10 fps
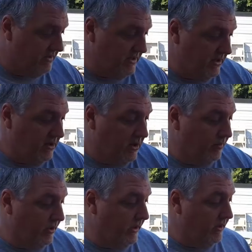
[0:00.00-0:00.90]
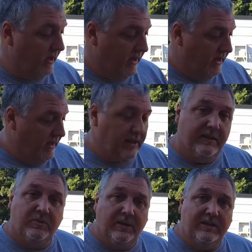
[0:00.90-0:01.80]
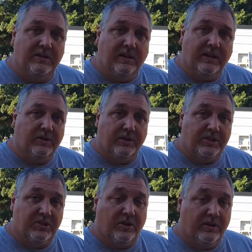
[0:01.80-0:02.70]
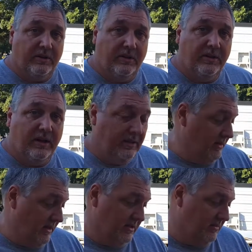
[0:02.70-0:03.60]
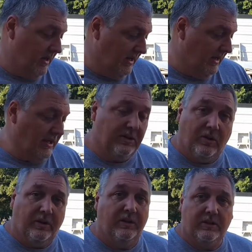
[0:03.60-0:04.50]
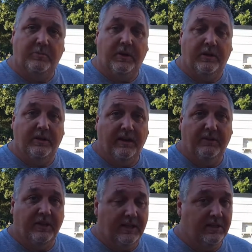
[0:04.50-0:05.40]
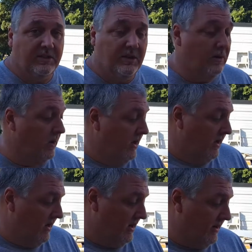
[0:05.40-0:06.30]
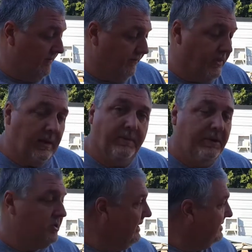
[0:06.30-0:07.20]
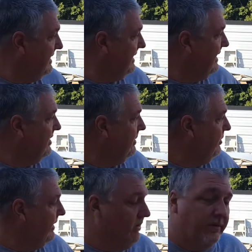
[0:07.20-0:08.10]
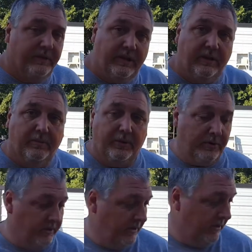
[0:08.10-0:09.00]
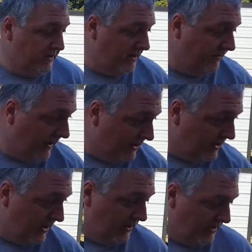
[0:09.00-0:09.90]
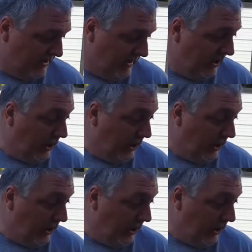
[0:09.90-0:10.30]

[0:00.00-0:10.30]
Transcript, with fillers: missing a carburetor, and this one has an electric start, and it, it kicked on and spun and everything, so um, I'm going to try to take that carburetor over there and put it on here and see if I can just get this thing to